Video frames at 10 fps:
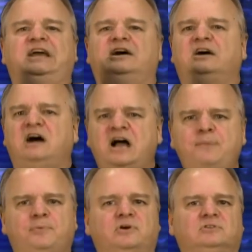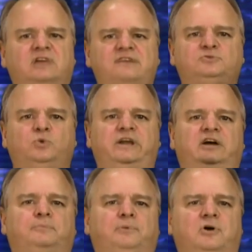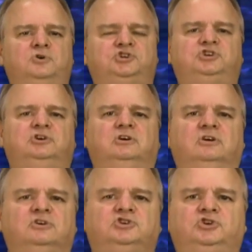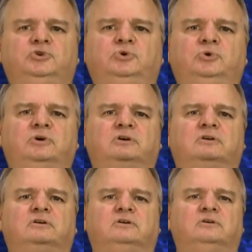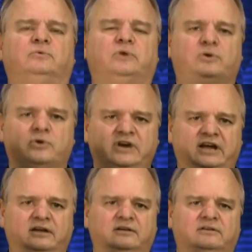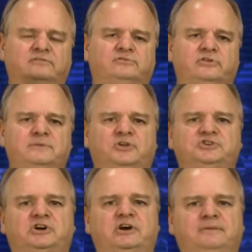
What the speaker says: a hyper left-wing approach to recruiting for the military.